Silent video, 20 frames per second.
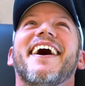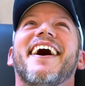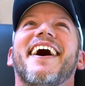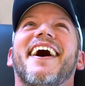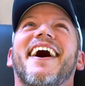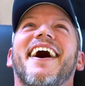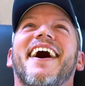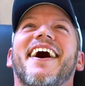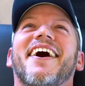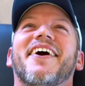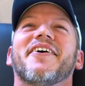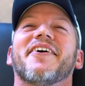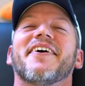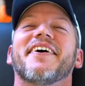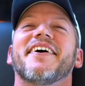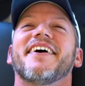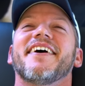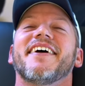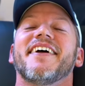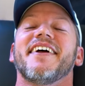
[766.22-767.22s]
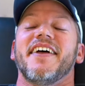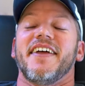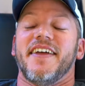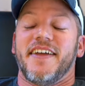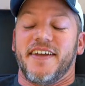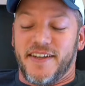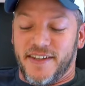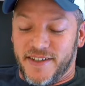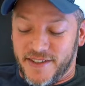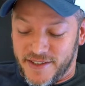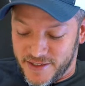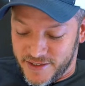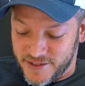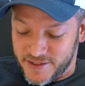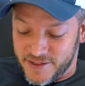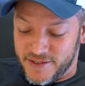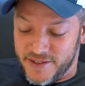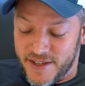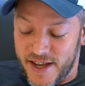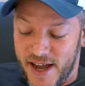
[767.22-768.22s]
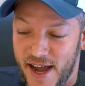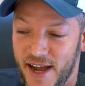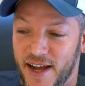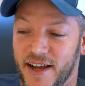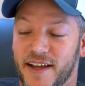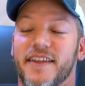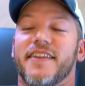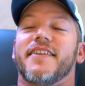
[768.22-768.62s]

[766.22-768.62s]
Ow. So that all go down? Yeah.